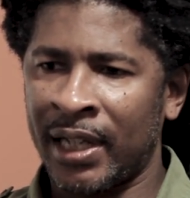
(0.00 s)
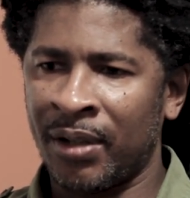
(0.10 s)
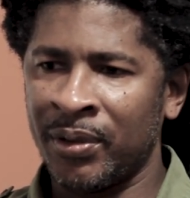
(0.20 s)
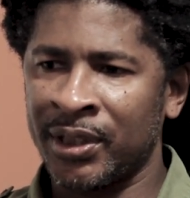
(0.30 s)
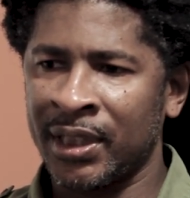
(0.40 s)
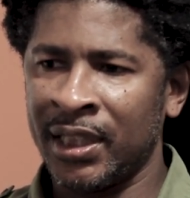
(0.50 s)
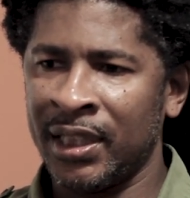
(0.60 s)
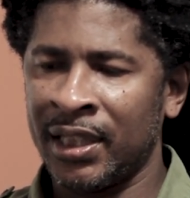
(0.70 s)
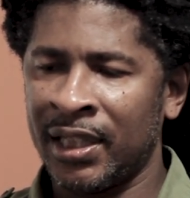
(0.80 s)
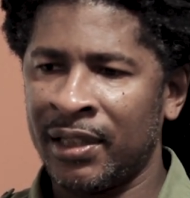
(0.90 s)
I was
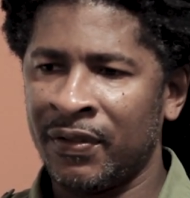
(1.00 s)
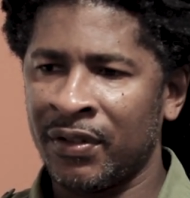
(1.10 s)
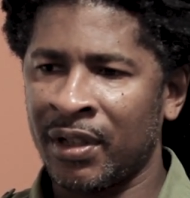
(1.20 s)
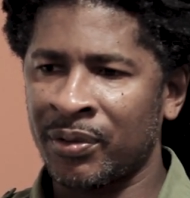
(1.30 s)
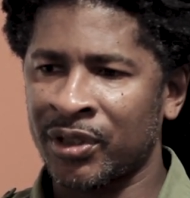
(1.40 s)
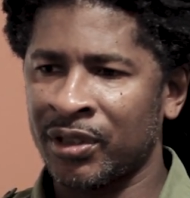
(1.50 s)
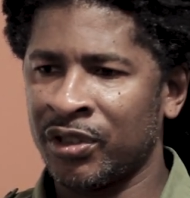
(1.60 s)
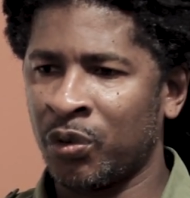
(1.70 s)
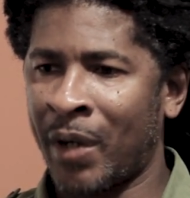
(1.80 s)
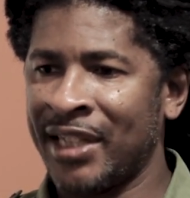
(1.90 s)
the
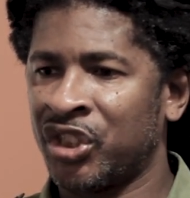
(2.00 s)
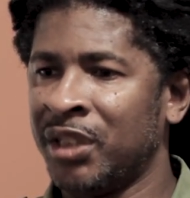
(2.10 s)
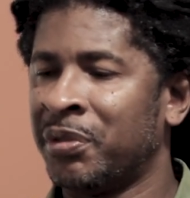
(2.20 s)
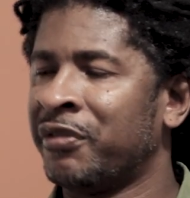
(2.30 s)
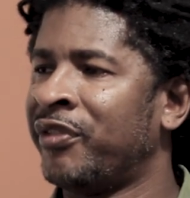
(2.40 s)
white sheep of the